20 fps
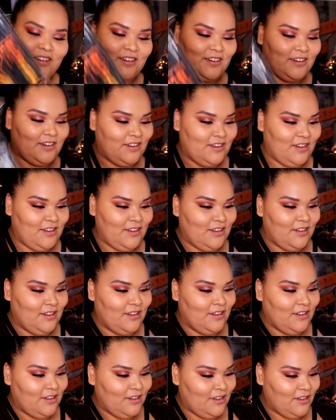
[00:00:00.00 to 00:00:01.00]

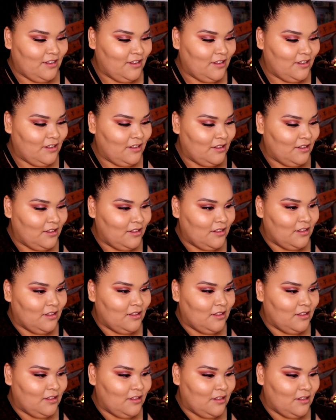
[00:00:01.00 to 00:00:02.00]

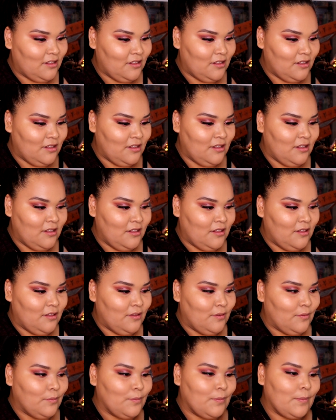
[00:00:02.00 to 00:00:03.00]

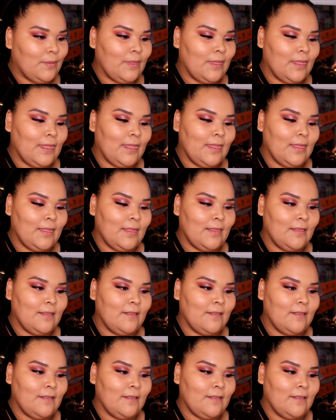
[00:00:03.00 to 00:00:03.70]
(silence)